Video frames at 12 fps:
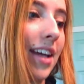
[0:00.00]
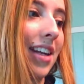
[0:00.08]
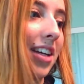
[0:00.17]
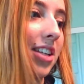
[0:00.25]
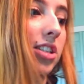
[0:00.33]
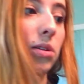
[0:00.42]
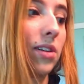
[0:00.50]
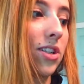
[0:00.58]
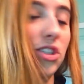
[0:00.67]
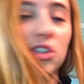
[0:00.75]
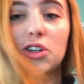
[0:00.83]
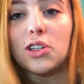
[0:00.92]
and I just want
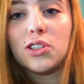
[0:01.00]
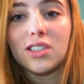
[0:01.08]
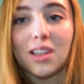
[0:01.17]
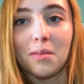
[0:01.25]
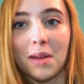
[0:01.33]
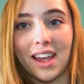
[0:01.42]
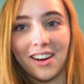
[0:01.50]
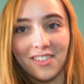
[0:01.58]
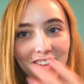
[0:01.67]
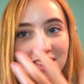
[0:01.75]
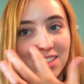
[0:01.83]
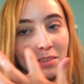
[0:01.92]
to show you some of my
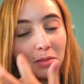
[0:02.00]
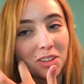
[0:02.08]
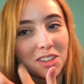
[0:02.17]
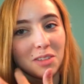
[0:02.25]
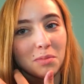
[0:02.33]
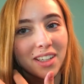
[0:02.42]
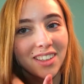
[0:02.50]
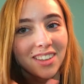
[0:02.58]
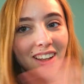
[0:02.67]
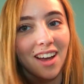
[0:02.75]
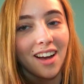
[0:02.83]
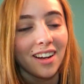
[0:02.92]
outfits I'm going to bring
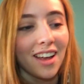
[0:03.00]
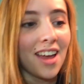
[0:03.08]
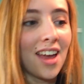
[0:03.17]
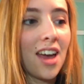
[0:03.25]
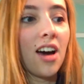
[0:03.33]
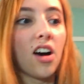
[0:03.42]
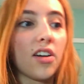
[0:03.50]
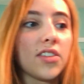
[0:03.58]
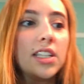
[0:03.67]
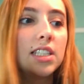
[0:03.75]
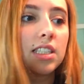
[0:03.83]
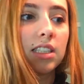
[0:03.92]
along.
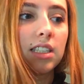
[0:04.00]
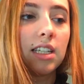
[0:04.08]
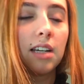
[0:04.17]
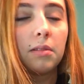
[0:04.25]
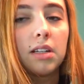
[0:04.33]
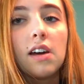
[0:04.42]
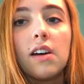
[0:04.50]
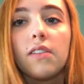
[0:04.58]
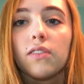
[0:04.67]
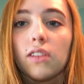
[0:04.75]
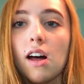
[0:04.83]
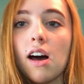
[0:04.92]
Obviously I'm
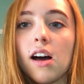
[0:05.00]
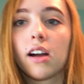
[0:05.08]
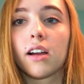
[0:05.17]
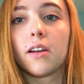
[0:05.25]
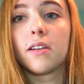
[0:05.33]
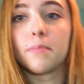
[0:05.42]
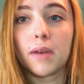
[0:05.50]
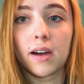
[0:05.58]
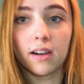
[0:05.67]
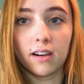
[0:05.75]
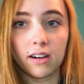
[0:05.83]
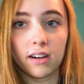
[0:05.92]
gonna vlog
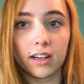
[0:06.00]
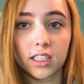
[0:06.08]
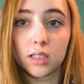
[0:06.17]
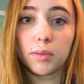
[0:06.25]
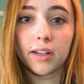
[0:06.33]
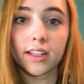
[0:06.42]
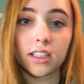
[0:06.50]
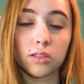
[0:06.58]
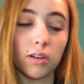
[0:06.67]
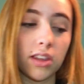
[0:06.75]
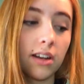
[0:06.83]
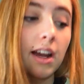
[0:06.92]
my, our
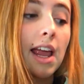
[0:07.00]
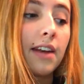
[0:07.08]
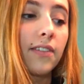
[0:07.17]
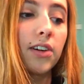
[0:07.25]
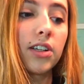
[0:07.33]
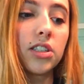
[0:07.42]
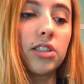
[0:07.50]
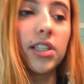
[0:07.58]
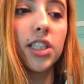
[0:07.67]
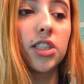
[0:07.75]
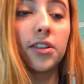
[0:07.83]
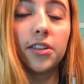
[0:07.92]
experience with our
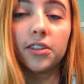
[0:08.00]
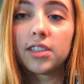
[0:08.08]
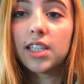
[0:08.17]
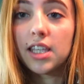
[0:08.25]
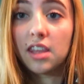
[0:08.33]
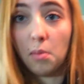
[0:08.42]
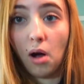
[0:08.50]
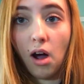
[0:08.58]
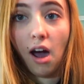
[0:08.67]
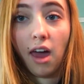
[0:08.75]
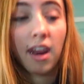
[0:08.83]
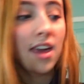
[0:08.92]
anniversary, so you'll see them
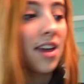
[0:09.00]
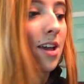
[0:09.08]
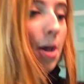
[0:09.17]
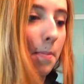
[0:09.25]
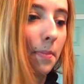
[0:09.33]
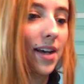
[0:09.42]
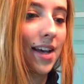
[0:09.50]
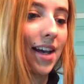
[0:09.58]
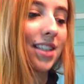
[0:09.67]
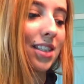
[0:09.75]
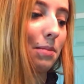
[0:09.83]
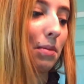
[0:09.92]
on, but
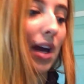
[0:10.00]
as I'm